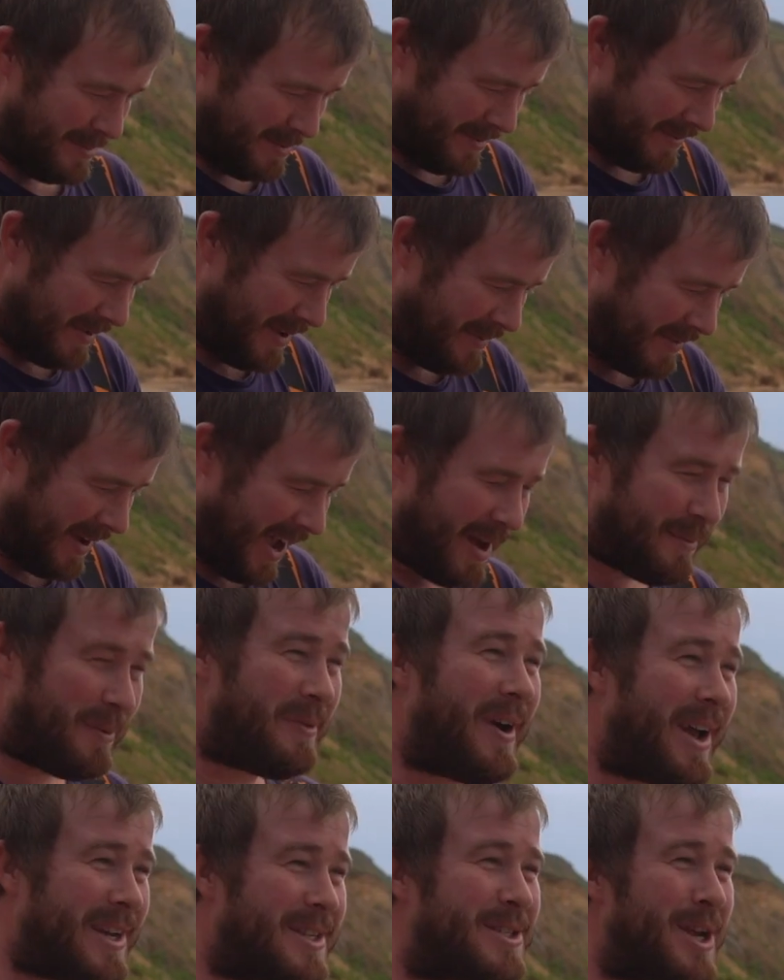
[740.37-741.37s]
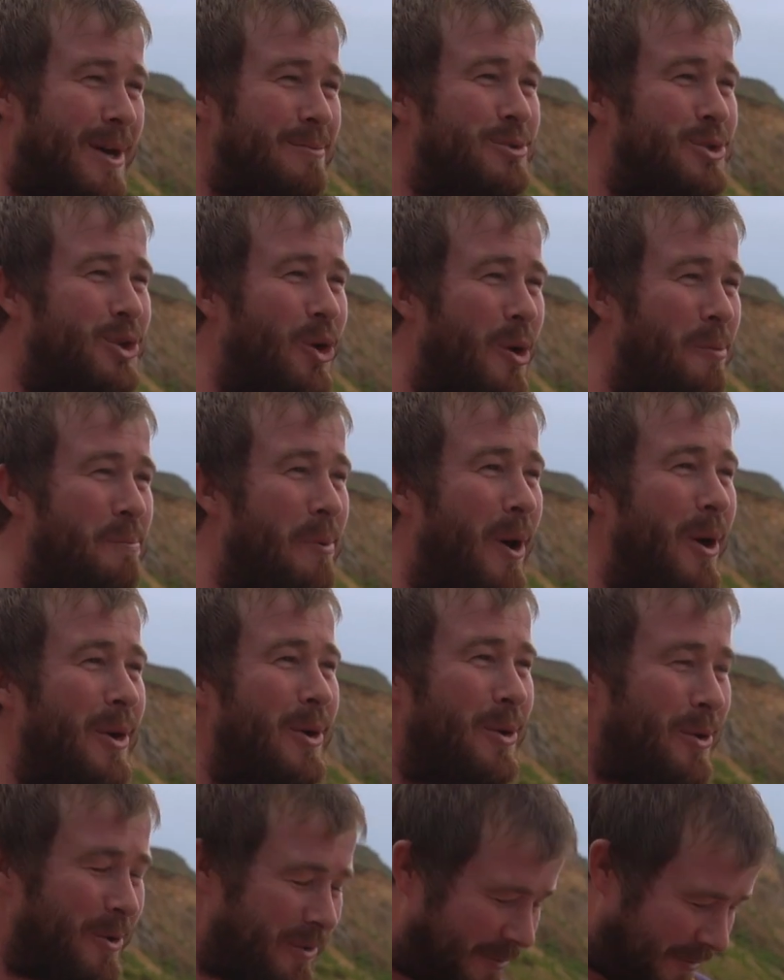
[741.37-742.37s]
We've had some sort of bite
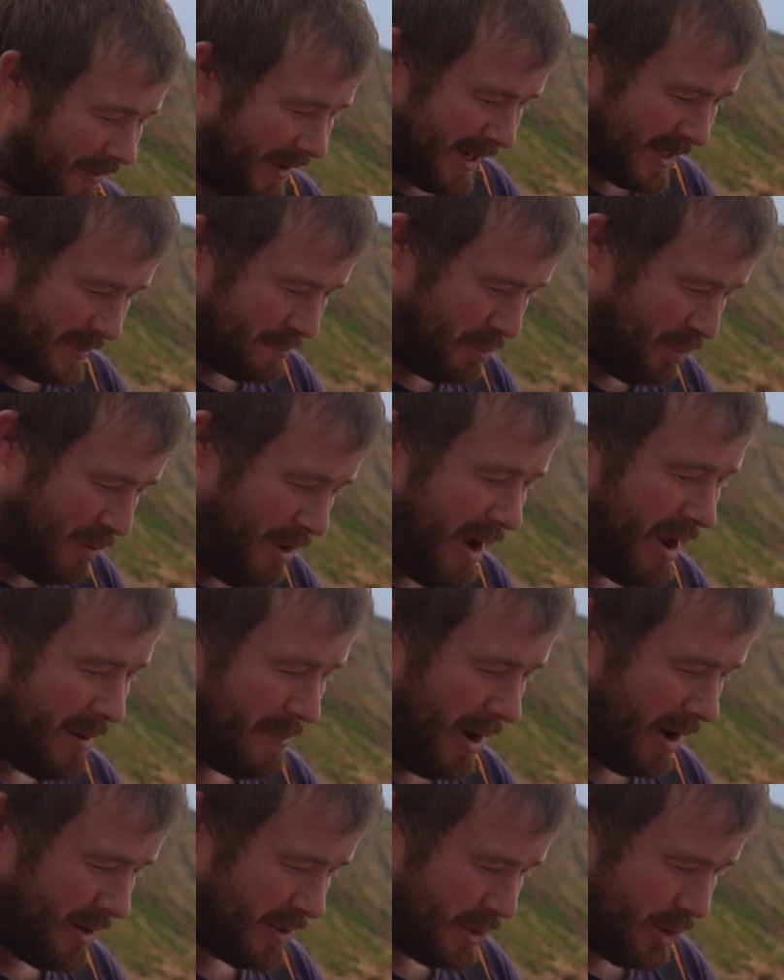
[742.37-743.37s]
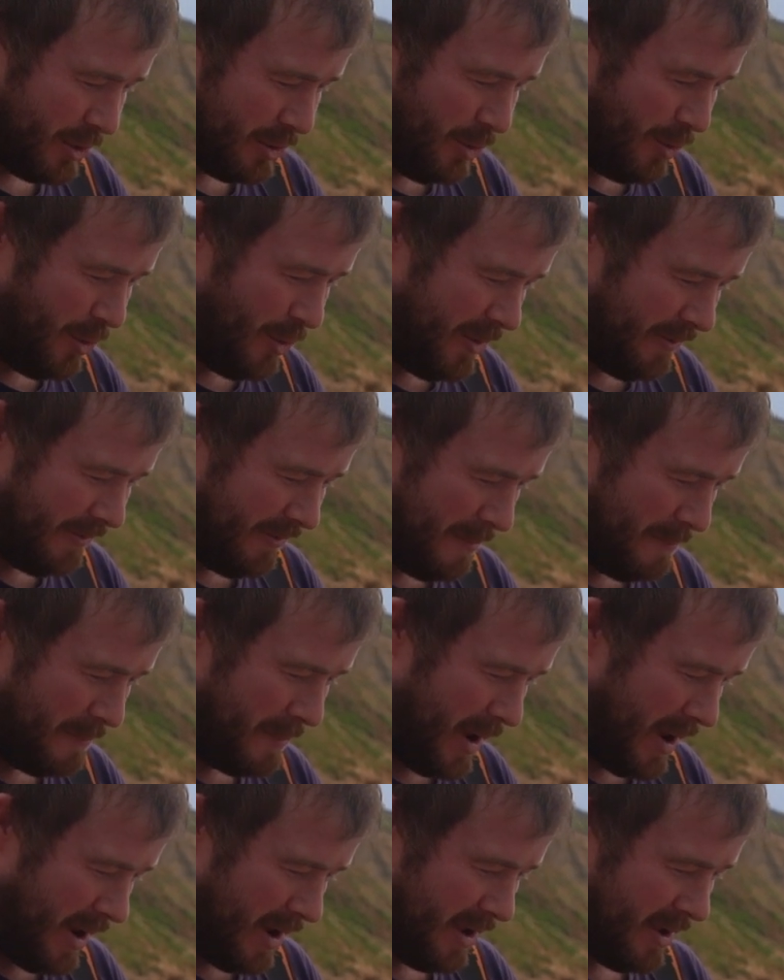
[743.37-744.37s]
or a fish pretty much on all of them,
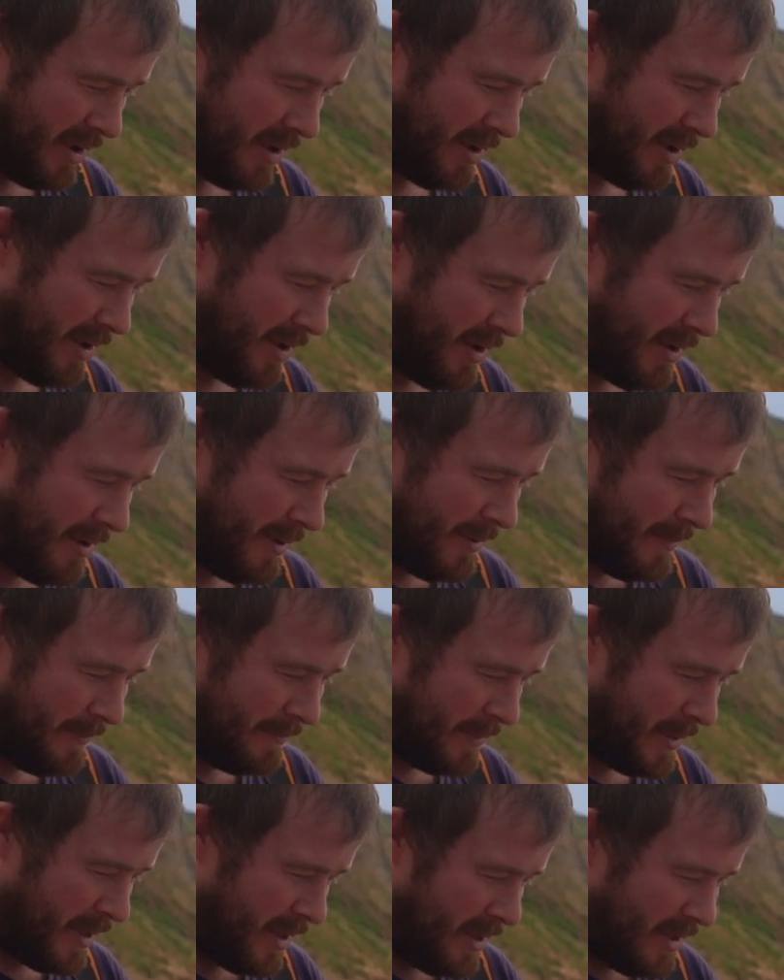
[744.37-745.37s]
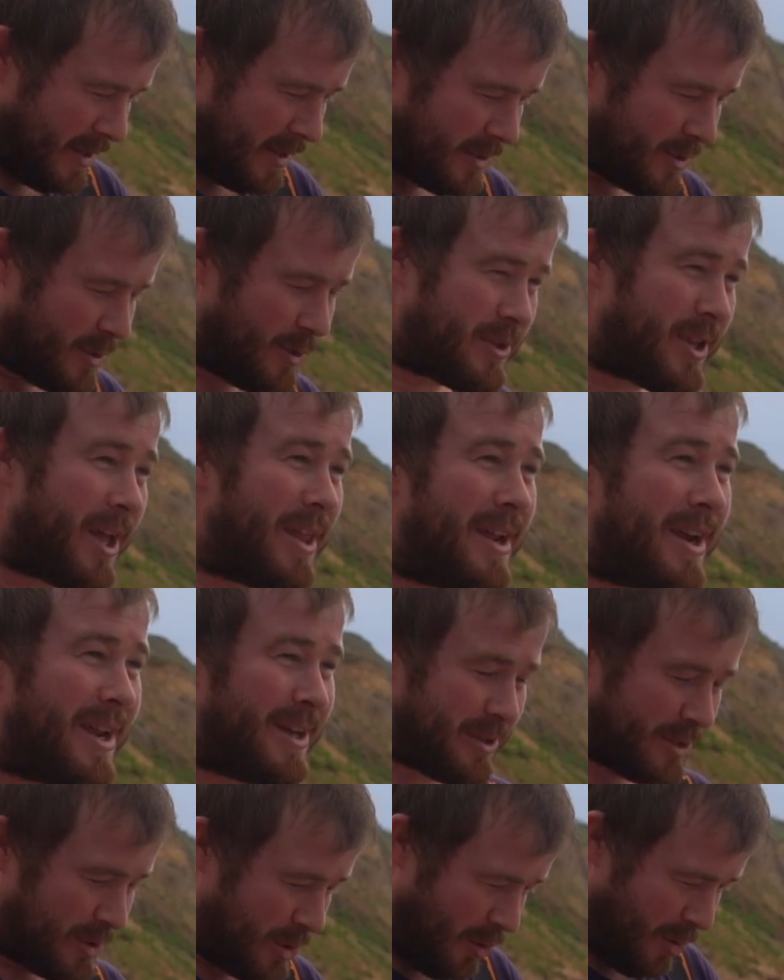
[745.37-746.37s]
but I've sort of done a
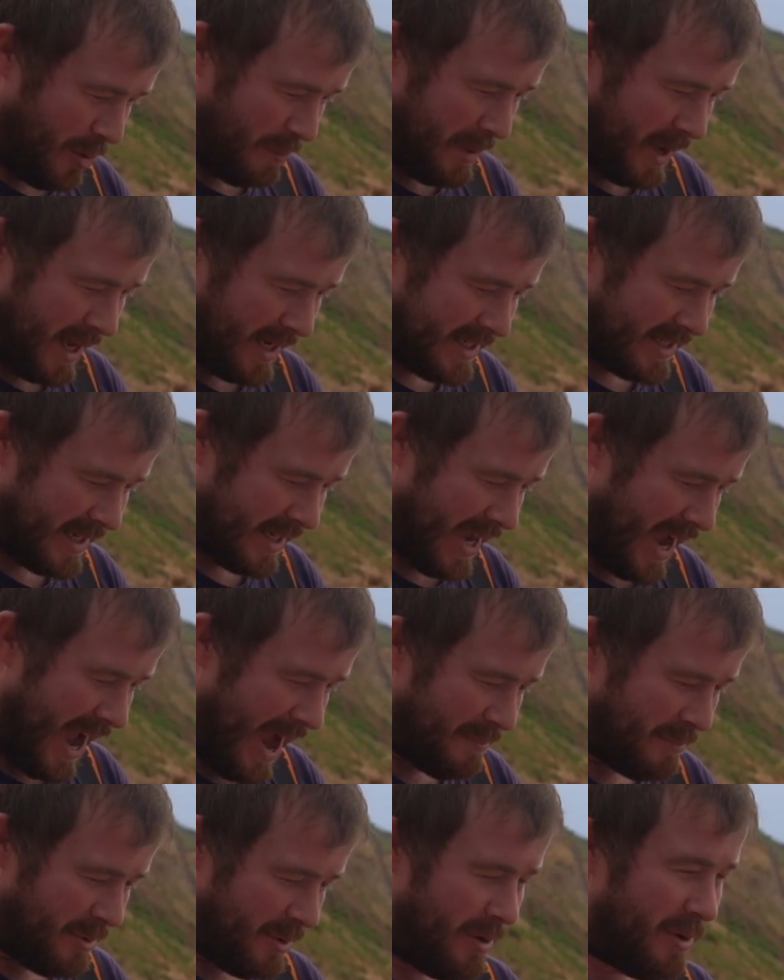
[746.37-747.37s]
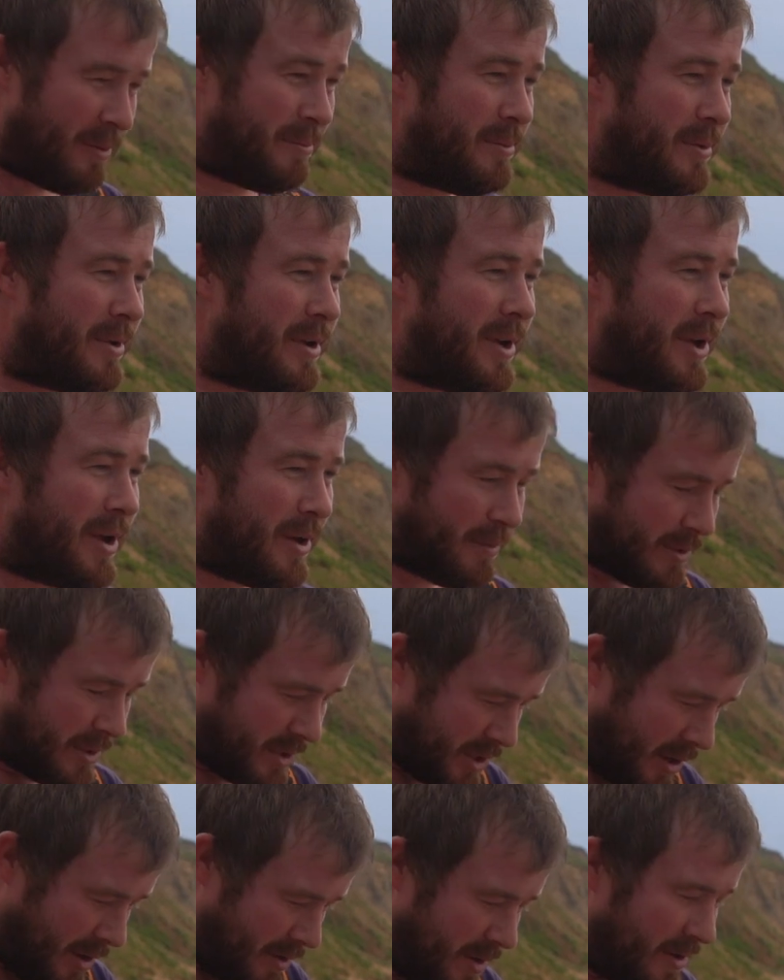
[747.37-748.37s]
little talking piece to camera and we've
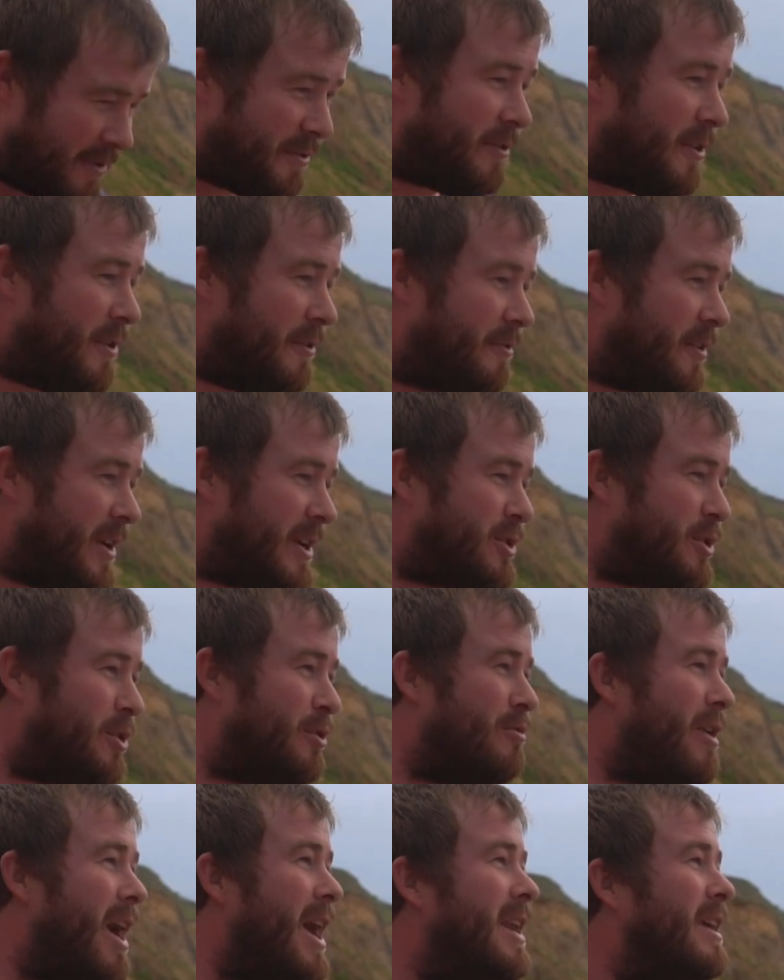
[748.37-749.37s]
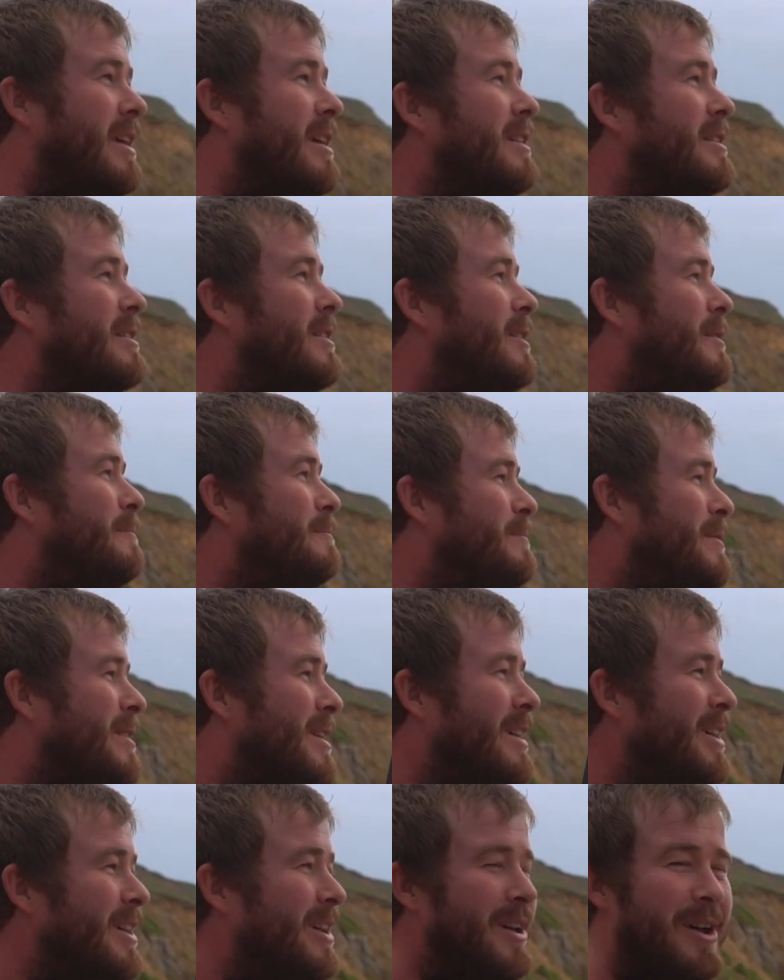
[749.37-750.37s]
shown you a few fish already, and
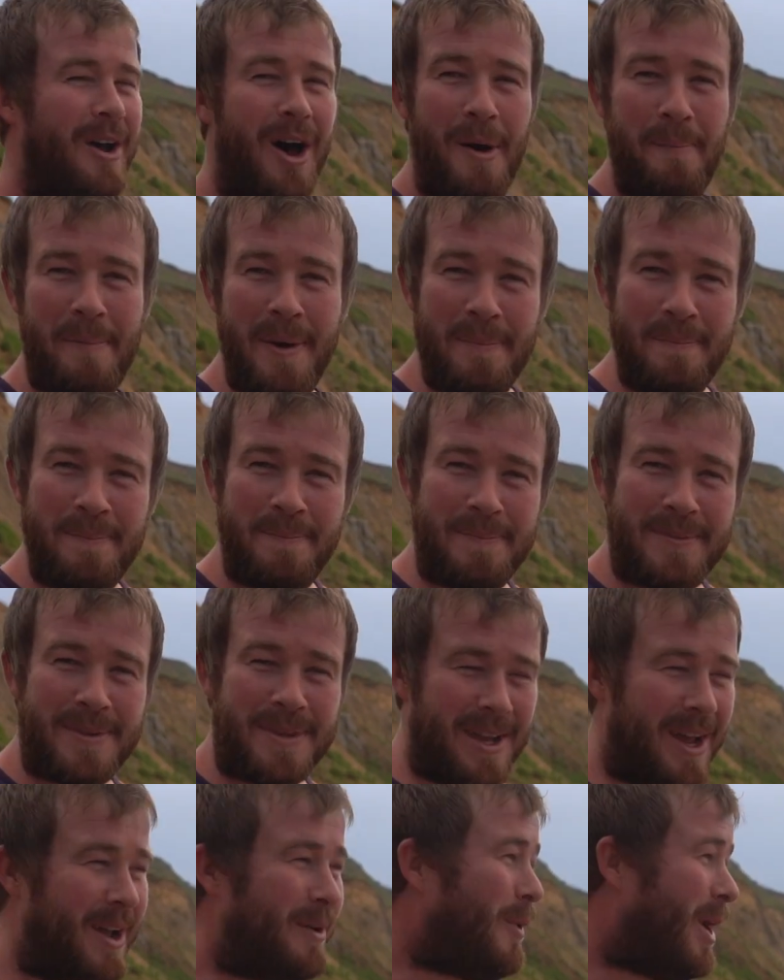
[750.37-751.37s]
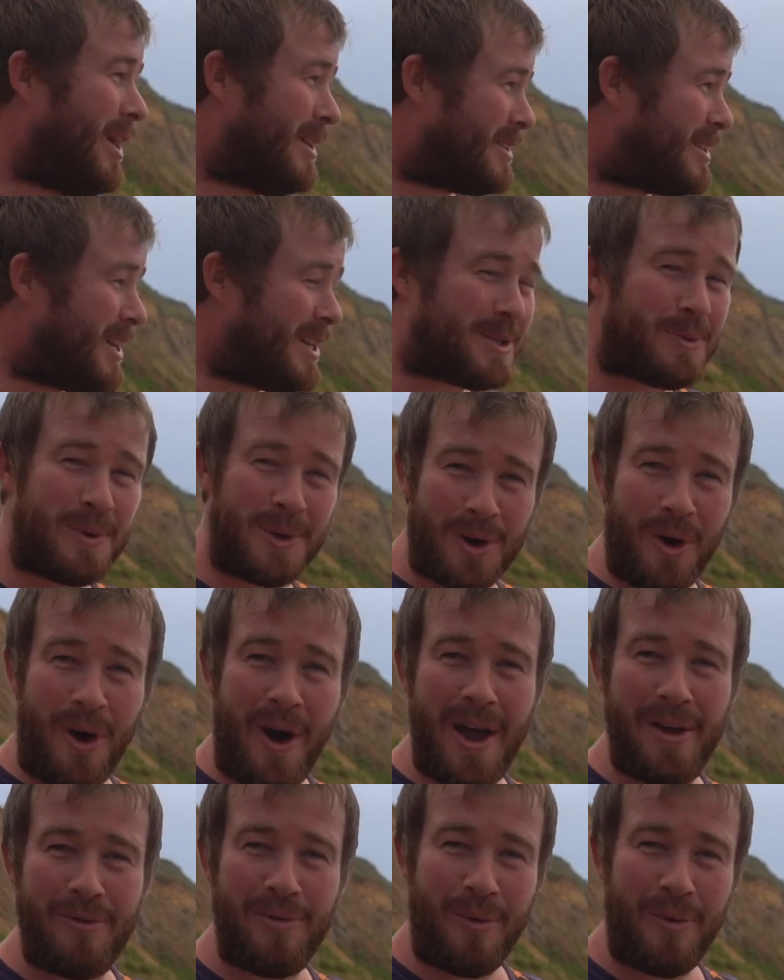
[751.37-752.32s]
I've been, well, since we got here